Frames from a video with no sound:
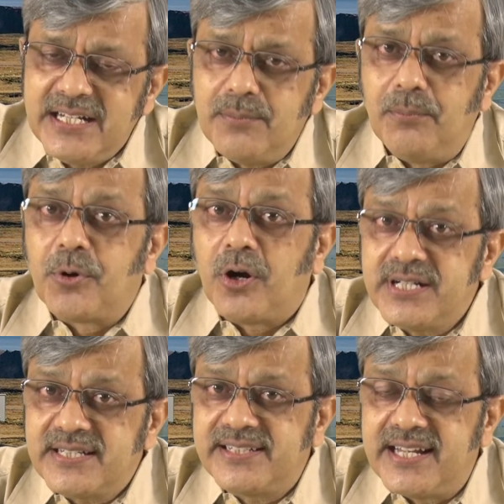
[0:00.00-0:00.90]
in a
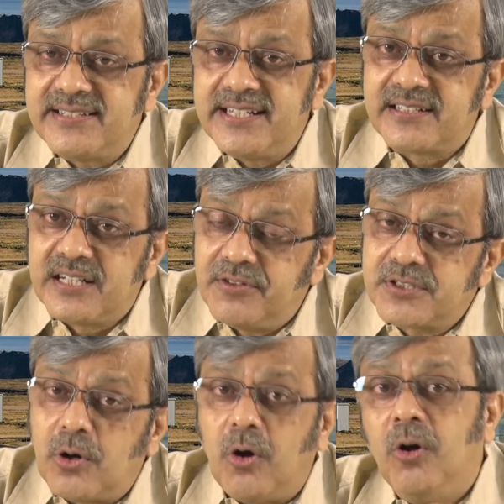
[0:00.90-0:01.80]
broader sense it
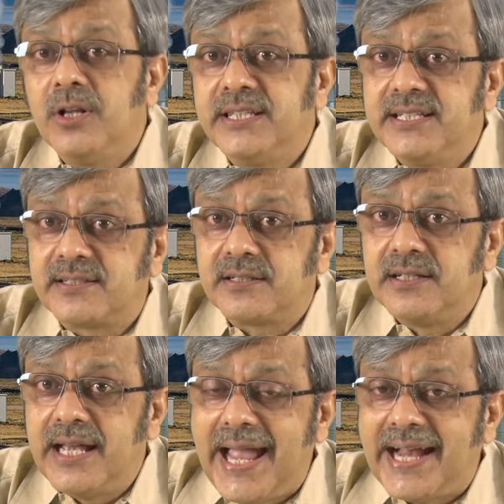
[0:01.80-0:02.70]
covers all these
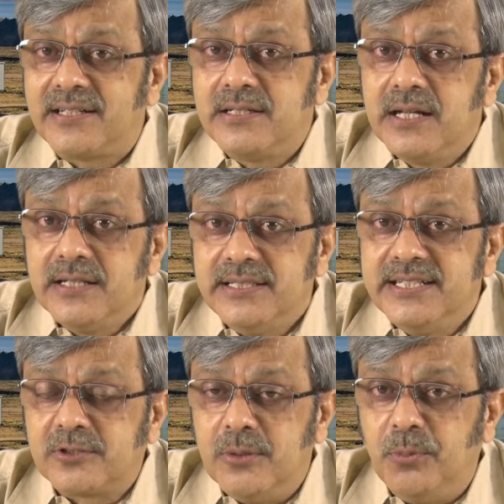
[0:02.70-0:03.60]

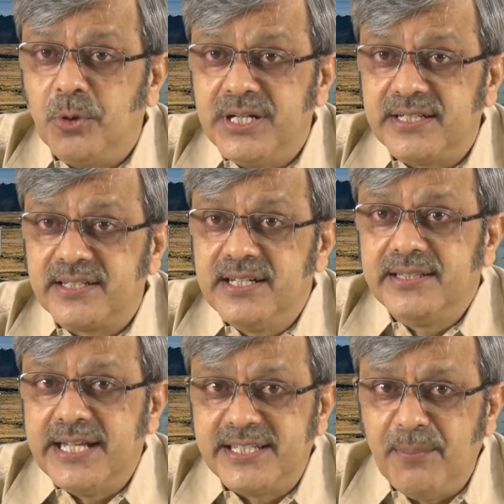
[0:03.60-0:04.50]
components,
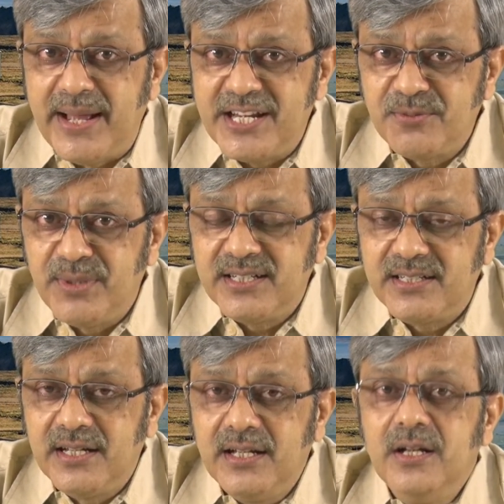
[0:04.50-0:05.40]
that the
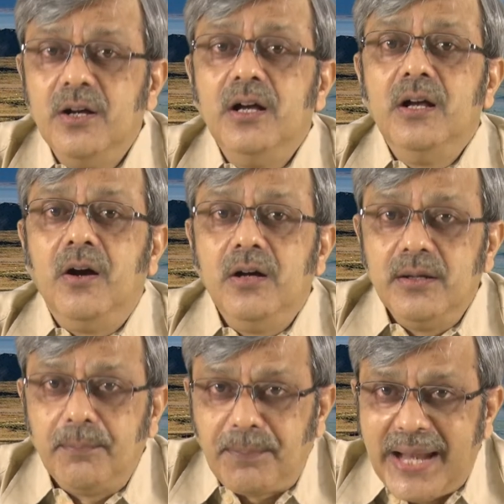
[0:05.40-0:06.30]
management,
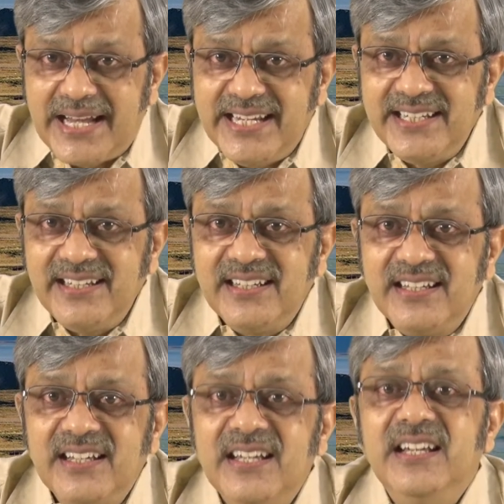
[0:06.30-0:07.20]
planning,
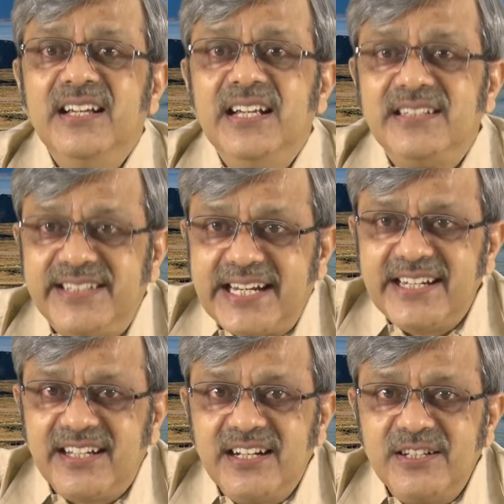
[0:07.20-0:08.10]

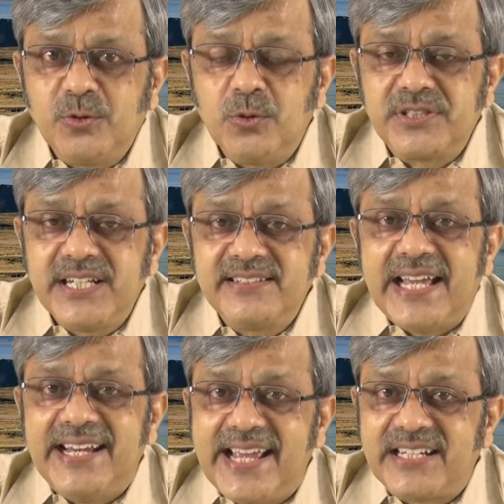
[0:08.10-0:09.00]
technical
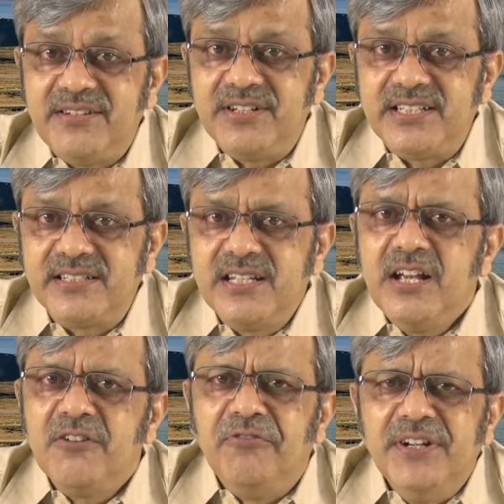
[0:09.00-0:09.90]
resources and activities,
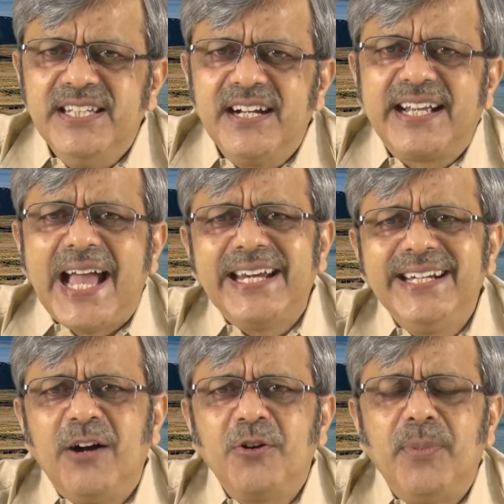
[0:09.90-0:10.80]
whether
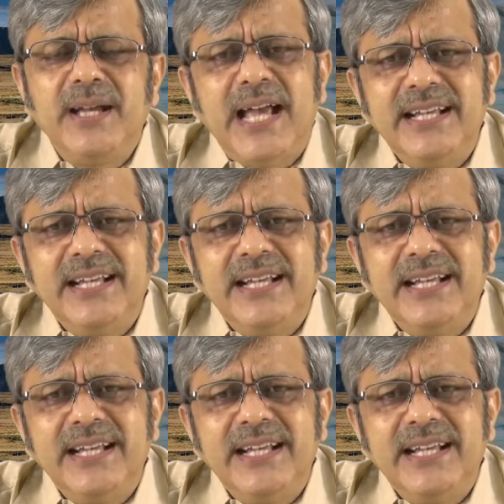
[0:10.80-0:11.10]
carried out by